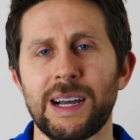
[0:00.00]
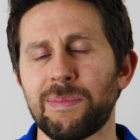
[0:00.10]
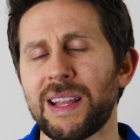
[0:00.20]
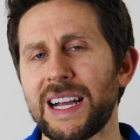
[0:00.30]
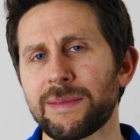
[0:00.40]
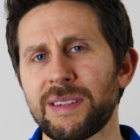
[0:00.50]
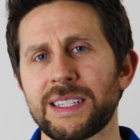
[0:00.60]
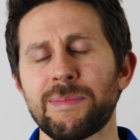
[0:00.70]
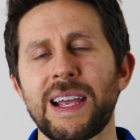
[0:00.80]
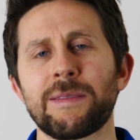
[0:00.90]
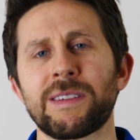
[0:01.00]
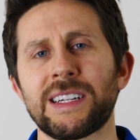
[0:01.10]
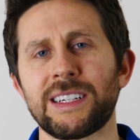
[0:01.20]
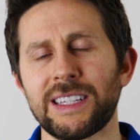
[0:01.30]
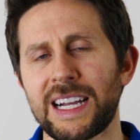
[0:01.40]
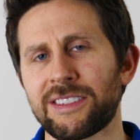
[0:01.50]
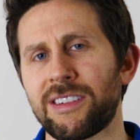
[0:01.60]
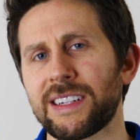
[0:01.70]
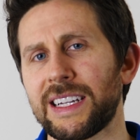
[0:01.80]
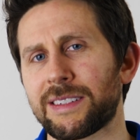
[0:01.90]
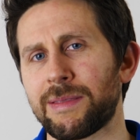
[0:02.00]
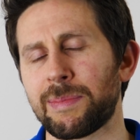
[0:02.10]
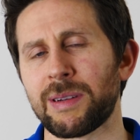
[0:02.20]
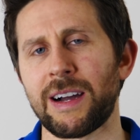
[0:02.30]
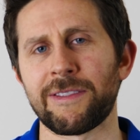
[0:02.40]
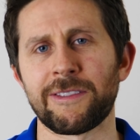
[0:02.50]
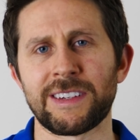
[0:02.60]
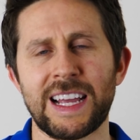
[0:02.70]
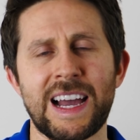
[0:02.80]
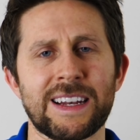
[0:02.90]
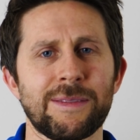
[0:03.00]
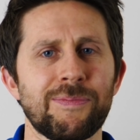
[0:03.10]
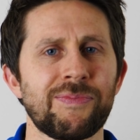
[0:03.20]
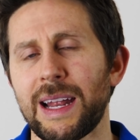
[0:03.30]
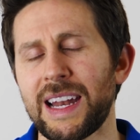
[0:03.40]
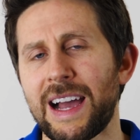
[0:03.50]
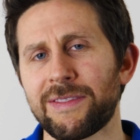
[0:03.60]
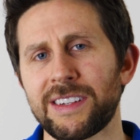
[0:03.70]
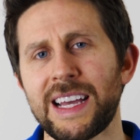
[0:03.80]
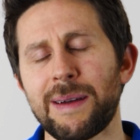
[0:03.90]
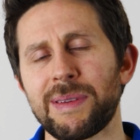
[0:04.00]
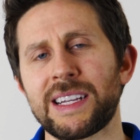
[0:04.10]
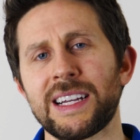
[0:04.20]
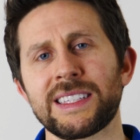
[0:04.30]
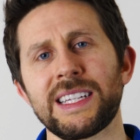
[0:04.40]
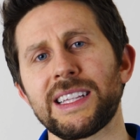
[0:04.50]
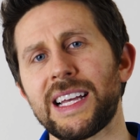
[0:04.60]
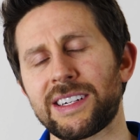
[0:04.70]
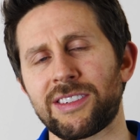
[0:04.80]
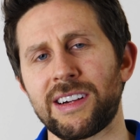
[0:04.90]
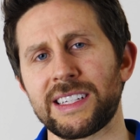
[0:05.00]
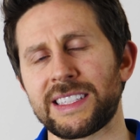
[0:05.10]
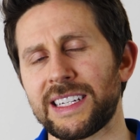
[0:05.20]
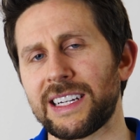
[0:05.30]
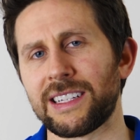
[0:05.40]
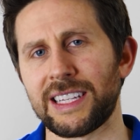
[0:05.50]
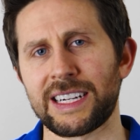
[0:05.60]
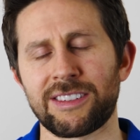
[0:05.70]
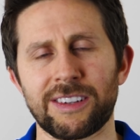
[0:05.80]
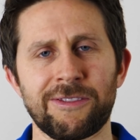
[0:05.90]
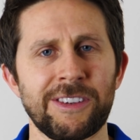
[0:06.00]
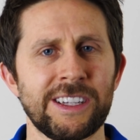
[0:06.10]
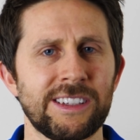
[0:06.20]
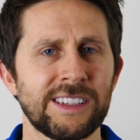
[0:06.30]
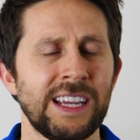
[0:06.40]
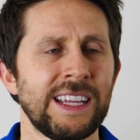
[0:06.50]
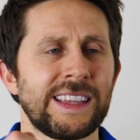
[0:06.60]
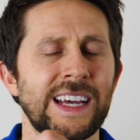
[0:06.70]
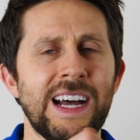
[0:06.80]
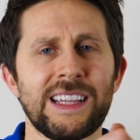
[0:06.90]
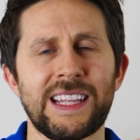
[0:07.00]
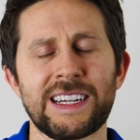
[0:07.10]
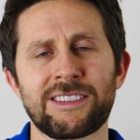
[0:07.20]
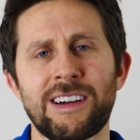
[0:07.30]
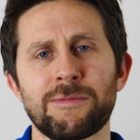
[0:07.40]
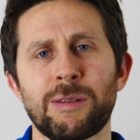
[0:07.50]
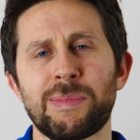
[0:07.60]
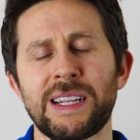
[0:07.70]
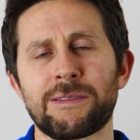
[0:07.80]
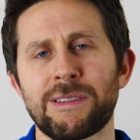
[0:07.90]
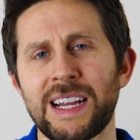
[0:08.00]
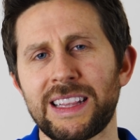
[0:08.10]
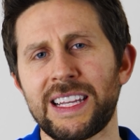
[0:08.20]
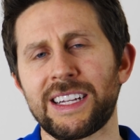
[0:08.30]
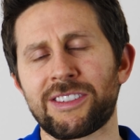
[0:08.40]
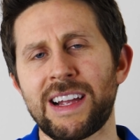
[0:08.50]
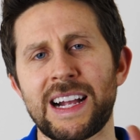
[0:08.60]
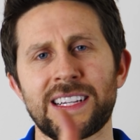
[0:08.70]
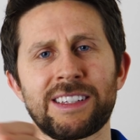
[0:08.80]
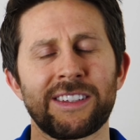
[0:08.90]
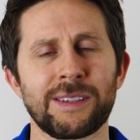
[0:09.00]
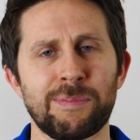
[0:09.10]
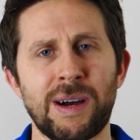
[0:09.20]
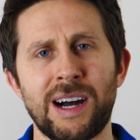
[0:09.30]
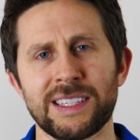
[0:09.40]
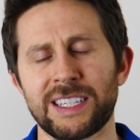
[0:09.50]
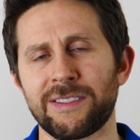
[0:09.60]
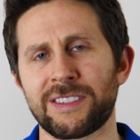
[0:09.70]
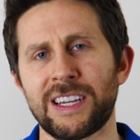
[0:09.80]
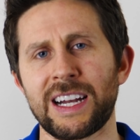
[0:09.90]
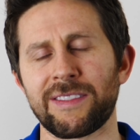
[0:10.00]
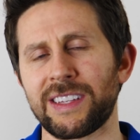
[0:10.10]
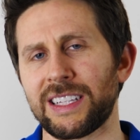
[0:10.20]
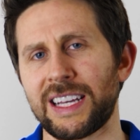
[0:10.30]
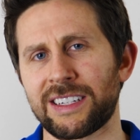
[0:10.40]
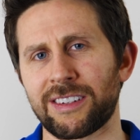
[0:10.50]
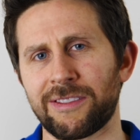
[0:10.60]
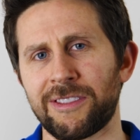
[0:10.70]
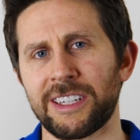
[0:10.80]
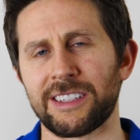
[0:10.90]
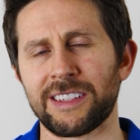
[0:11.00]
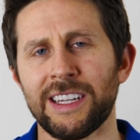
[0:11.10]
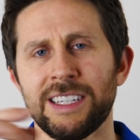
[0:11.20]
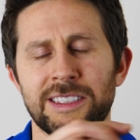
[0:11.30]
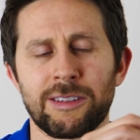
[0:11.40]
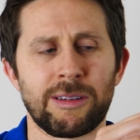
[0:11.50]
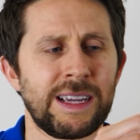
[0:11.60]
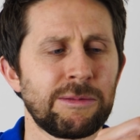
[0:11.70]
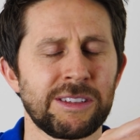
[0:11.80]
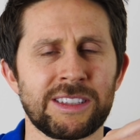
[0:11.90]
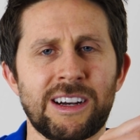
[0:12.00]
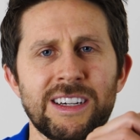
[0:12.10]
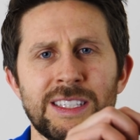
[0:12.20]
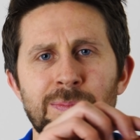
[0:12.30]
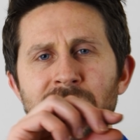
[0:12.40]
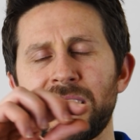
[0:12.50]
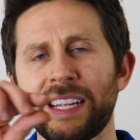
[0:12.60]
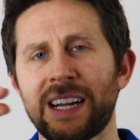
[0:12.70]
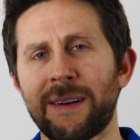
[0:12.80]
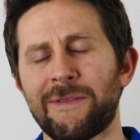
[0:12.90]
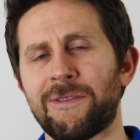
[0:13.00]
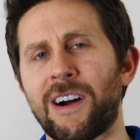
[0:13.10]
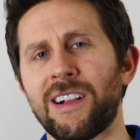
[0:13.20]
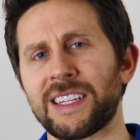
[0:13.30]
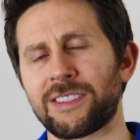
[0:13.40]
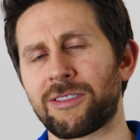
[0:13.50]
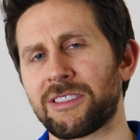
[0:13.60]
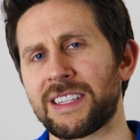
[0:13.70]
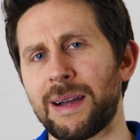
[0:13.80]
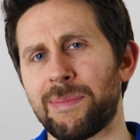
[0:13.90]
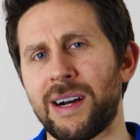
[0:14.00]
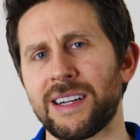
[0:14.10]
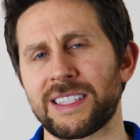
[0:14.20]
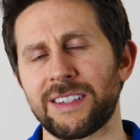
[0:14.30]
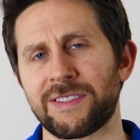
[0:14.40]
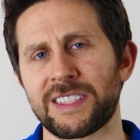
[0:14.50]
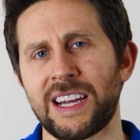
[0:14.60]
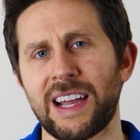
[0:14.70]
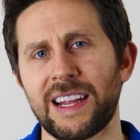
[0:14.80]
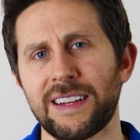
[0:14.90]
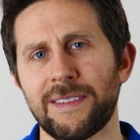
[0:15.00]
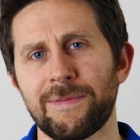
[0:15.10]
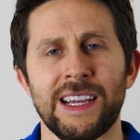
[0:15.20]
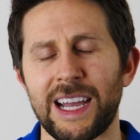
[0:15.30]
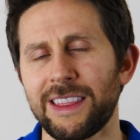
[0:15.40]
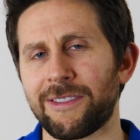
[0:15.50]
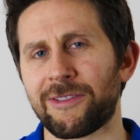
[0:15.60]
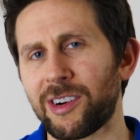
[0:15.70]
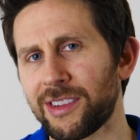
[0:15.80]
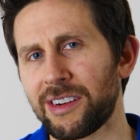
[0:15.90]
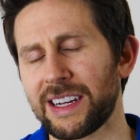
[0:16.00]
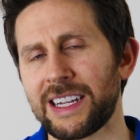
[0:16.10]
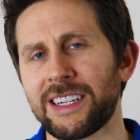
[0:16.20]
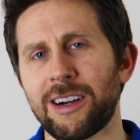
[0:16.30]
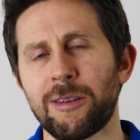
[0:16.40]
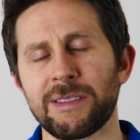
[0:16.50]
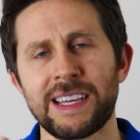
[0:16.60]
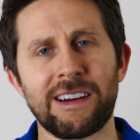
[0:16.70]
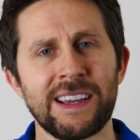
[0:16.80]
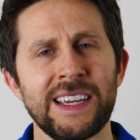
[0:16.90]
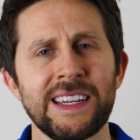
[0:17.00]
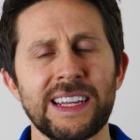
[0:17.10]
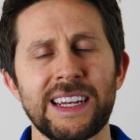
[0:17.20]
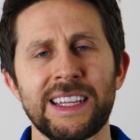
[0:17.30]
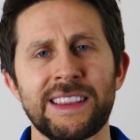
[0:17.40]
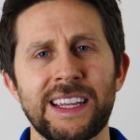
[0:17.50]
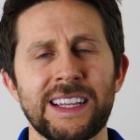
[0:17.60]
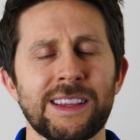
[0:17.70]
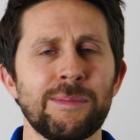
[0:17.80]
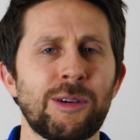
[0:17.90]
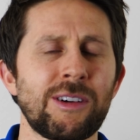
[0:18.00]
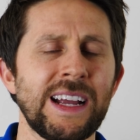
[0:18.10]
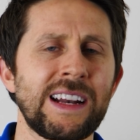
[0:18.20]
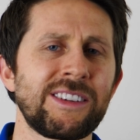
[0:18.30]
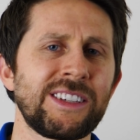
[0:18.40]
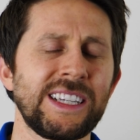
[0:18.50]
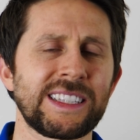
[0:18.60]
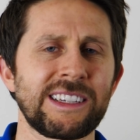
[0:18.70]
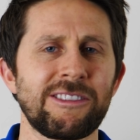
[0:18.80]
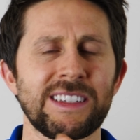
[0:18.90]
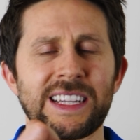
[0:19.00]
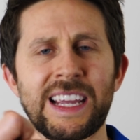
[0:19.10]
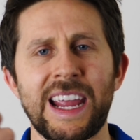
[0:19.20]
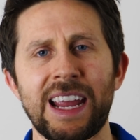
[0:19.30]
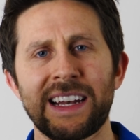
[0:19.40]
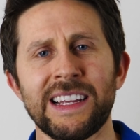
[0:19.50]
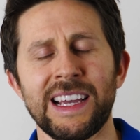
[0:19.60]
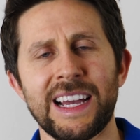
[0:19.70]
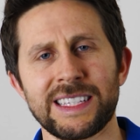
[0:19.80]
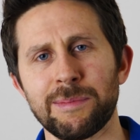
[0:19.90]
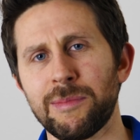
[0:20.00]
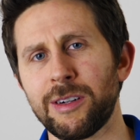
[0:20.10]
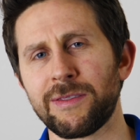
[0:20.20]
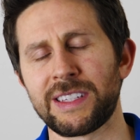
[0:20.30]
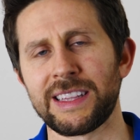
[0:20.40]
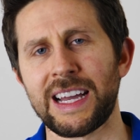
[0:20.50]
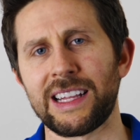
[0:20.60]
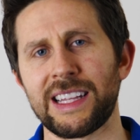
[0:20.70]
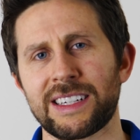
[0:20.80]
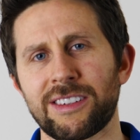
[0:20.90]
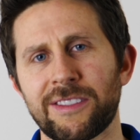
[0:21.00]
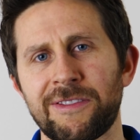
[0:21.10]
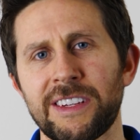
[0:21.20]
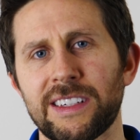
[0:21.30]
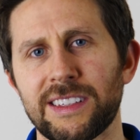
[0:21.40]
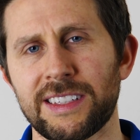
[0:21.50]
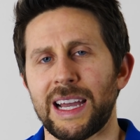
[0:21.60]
A plasma is made when an electron gets ripped off of an atom. And after that, because the electron is in an electric field, that electron will be greatly attracted to the positive side of the electric field. So it will start speeding up, falling towards that positive side. And the further it can go without hitting anything, the more energy it's going to gain as it moves in that electric field.